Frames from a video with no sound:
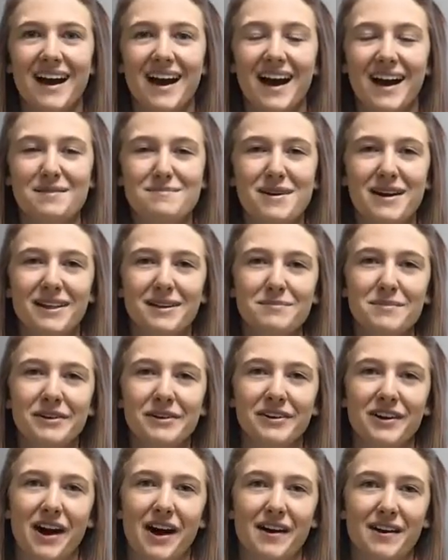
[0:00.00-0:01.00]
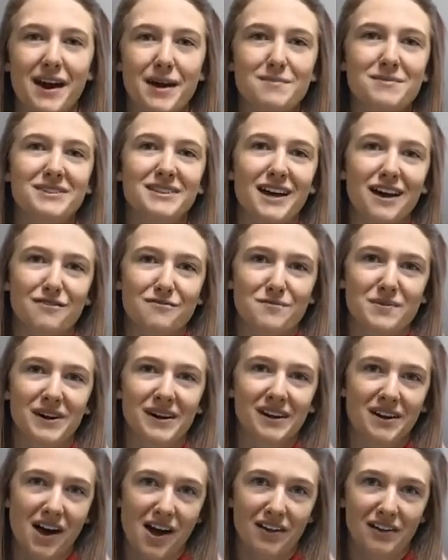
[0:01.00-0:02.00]
I'm Ellie McGraw, and I'm a sophomore
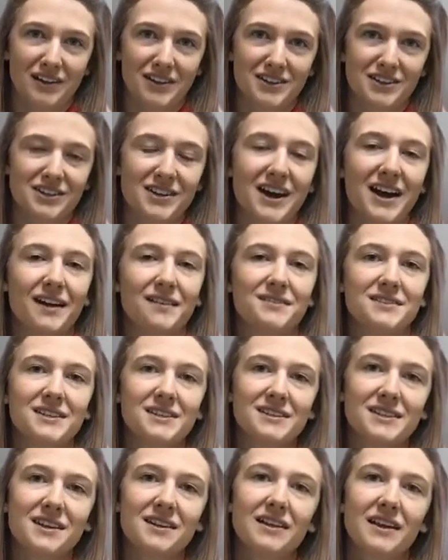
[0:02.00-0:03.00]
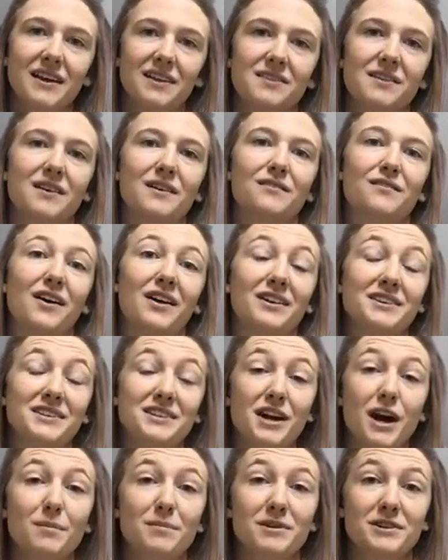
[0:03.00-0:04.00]
in college. FCCLA and the
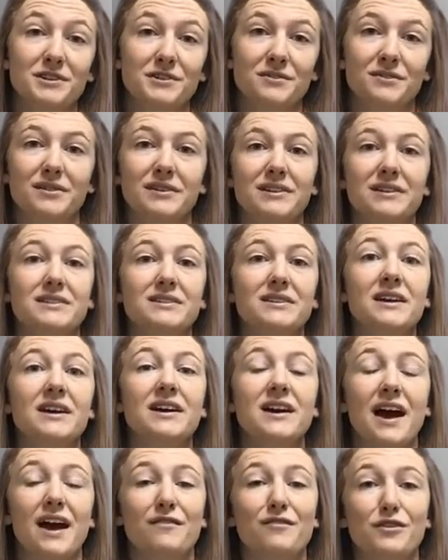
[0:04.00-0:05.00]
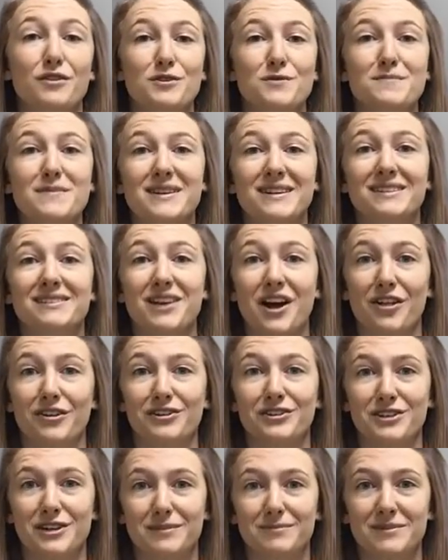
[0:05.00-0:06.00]
volunteer opportunities have earned me
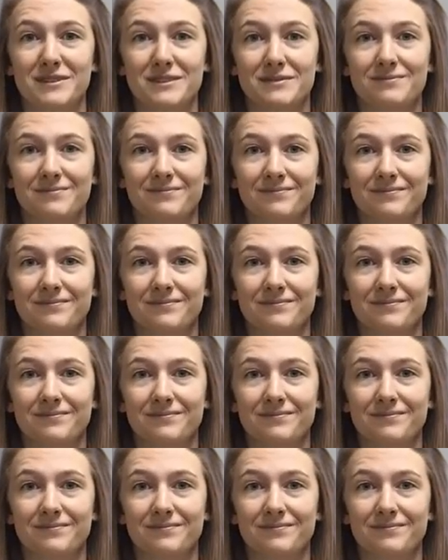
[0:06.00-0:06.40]
scholarships.